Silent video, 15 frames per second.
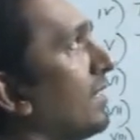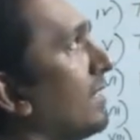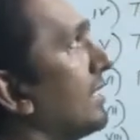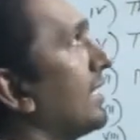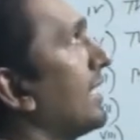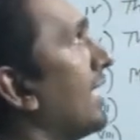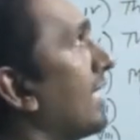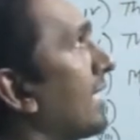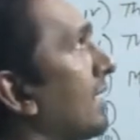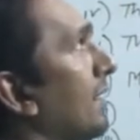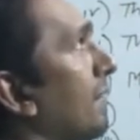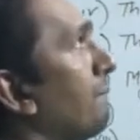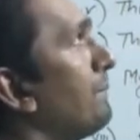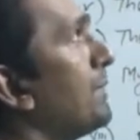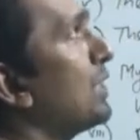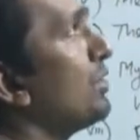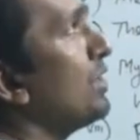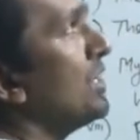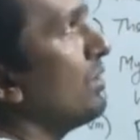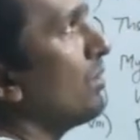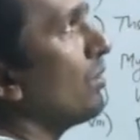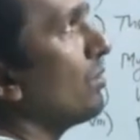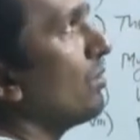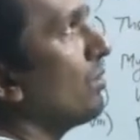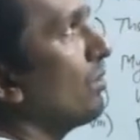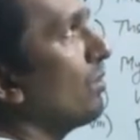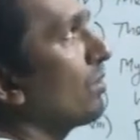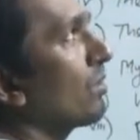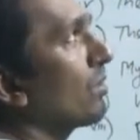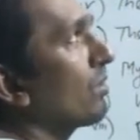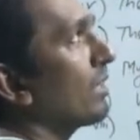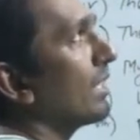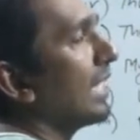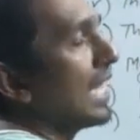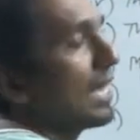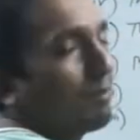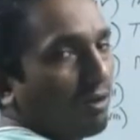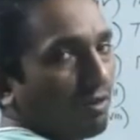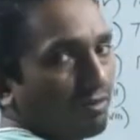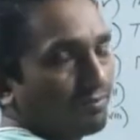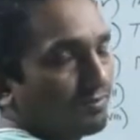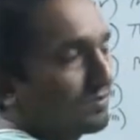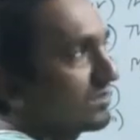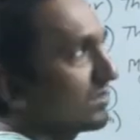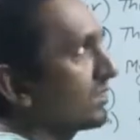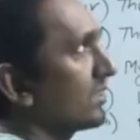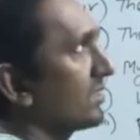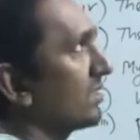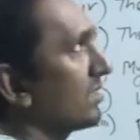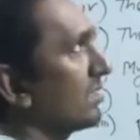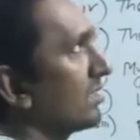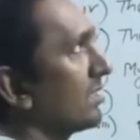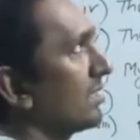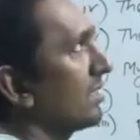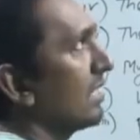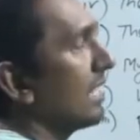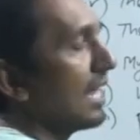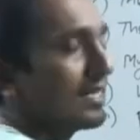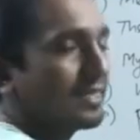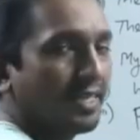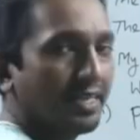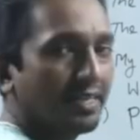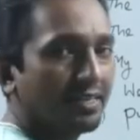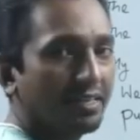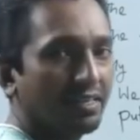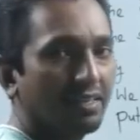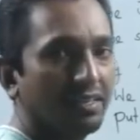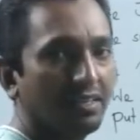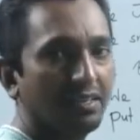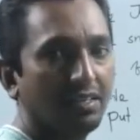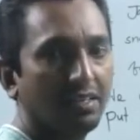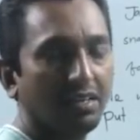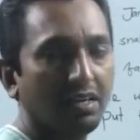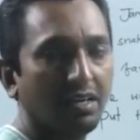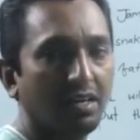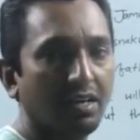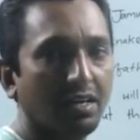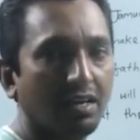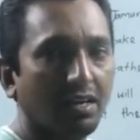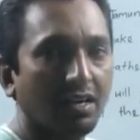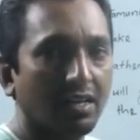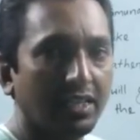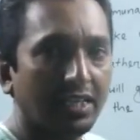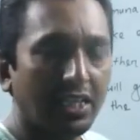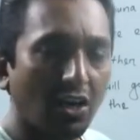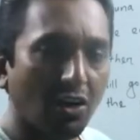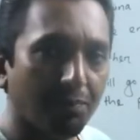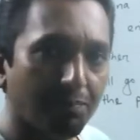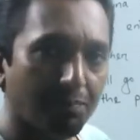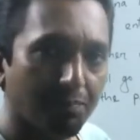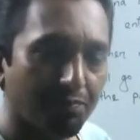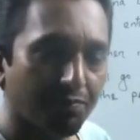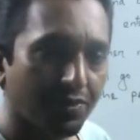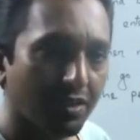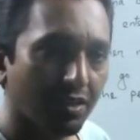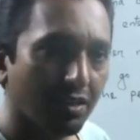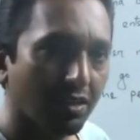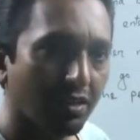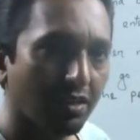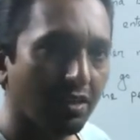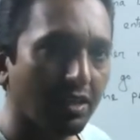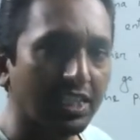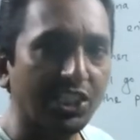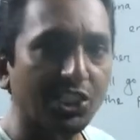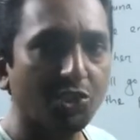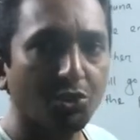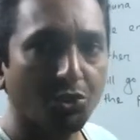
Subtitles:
here, between or among. I think you have understood